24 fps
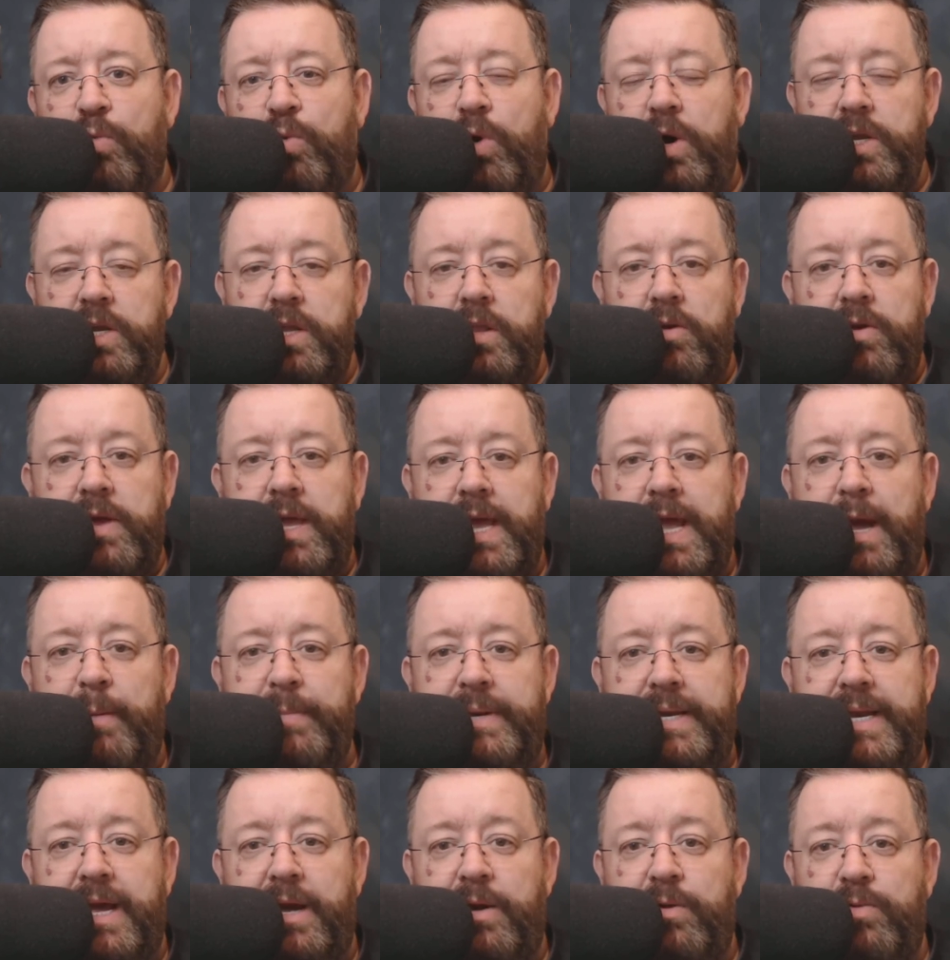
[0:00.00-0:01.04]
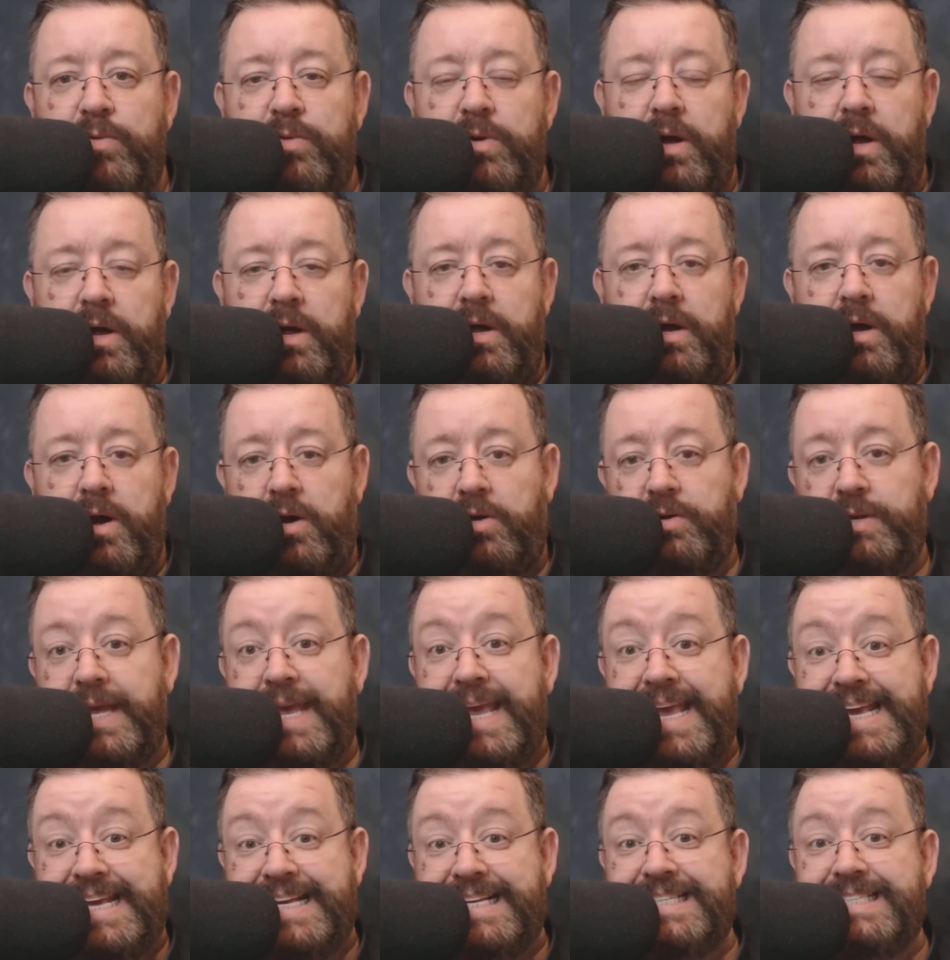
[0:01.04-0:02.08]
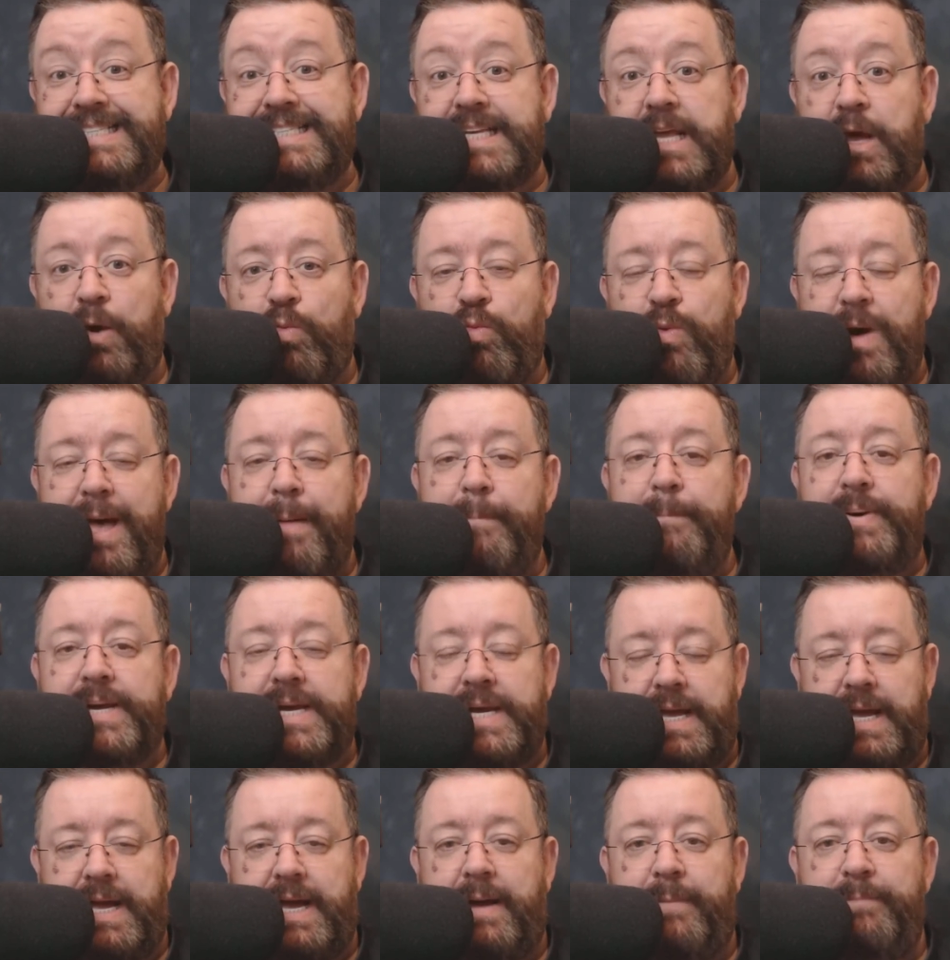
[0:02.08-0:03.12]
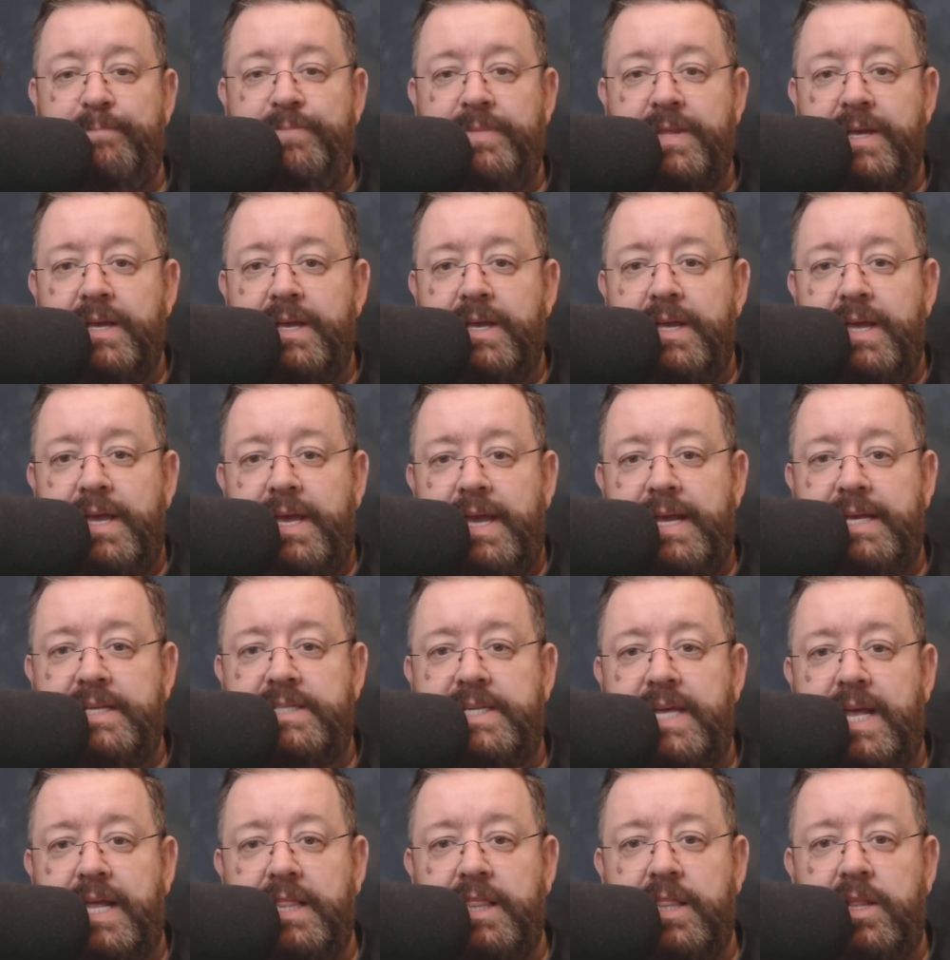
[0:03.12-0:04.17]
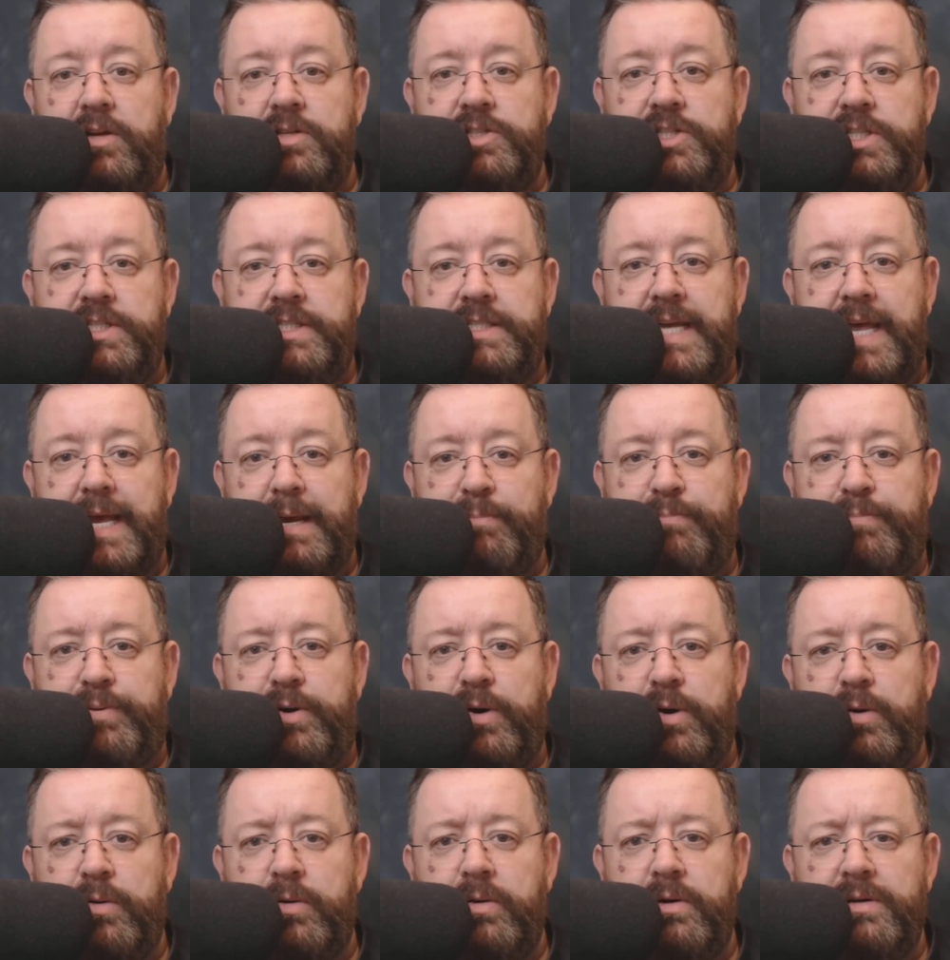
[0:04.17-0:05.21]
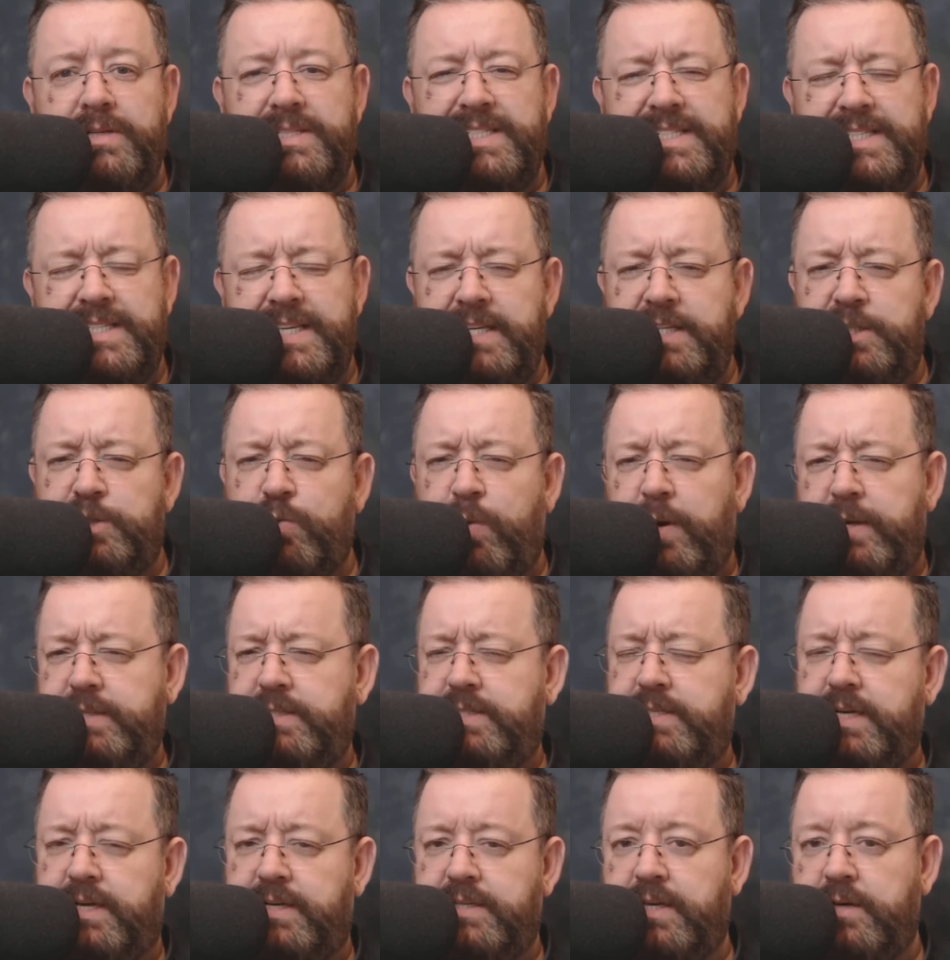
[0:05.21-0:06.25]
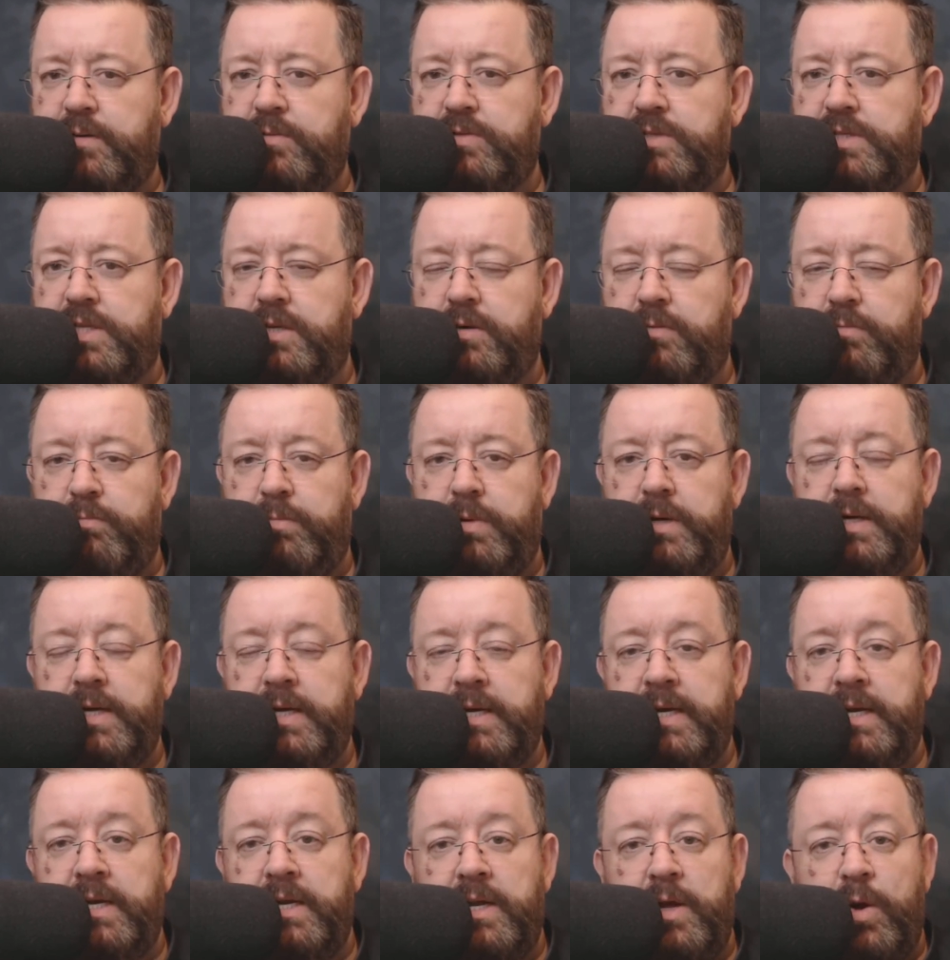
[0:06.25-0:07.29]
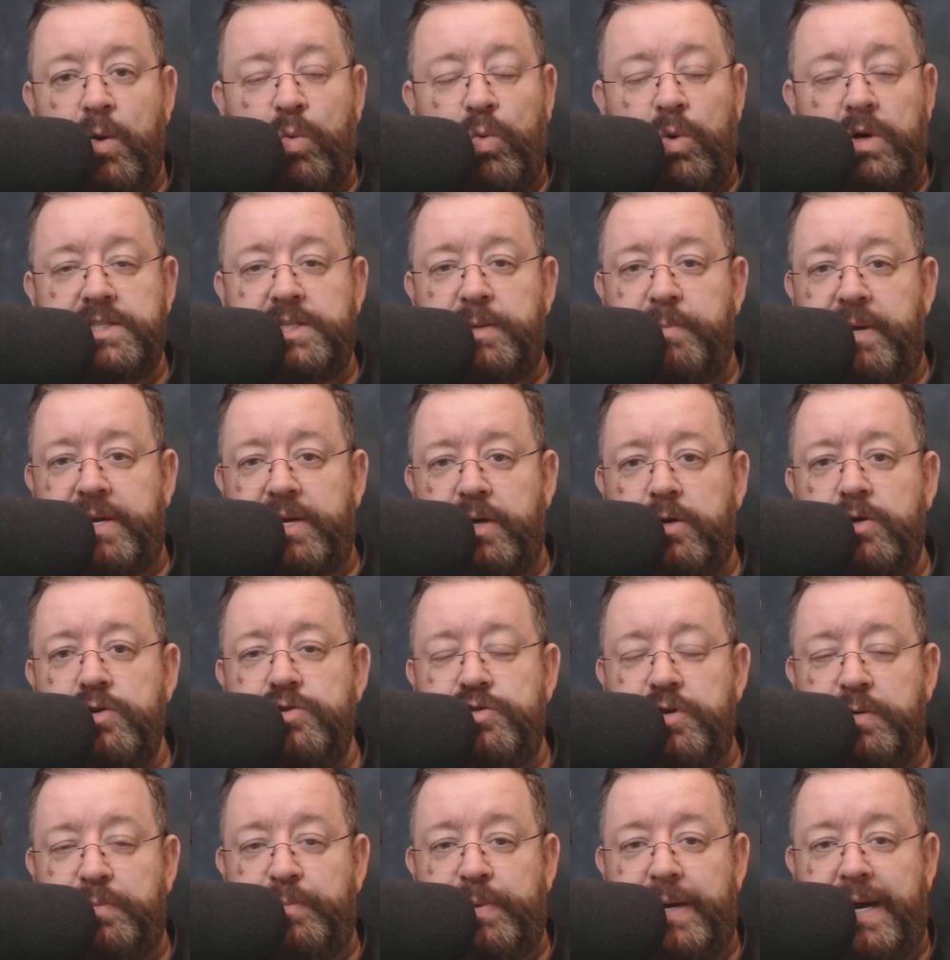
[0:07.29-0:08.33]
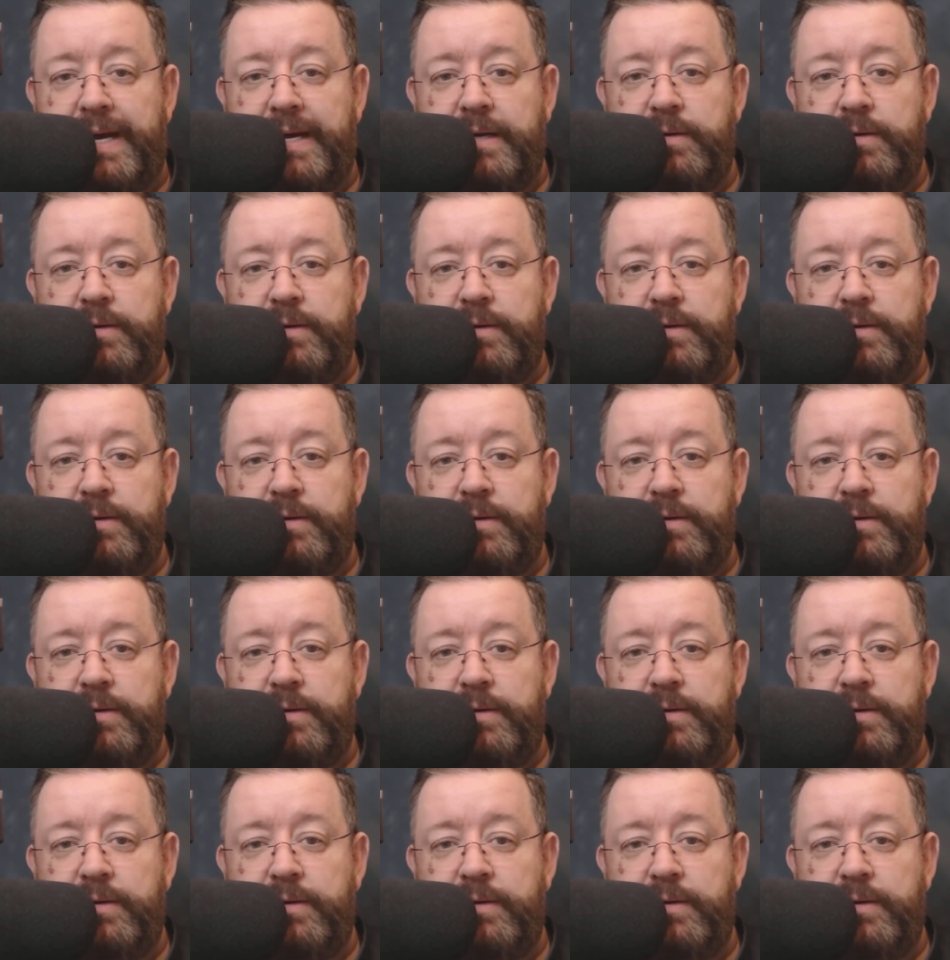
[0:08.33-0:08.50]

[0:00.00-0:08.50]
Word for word: What you're looking at me now uh, on is a webcam. It's a Logitech Pro C20, I think was the number. Was about £100.